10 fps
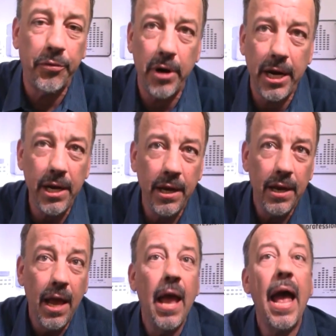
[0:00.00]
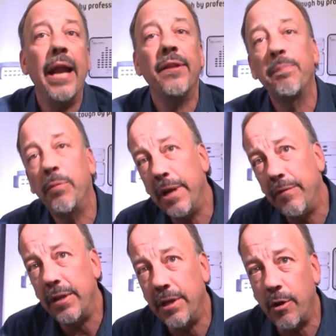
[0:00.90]
3, and it's
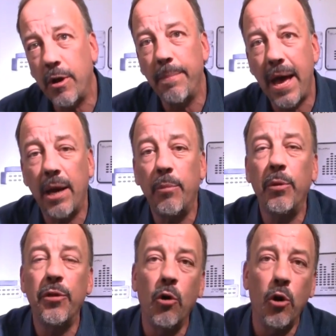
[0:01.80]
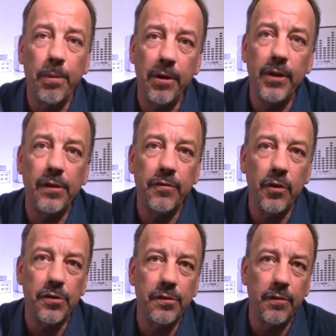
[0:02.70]
compatible with all previous
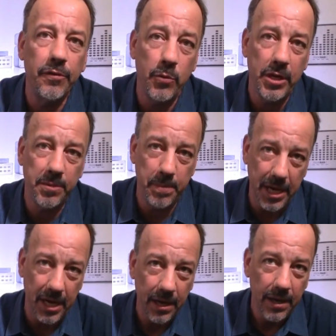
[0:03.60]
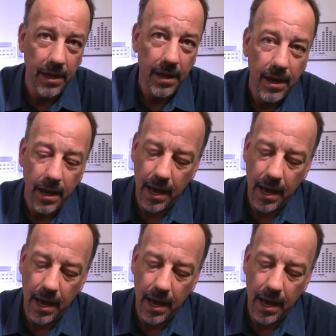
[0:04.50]
versions of USB. Yeah.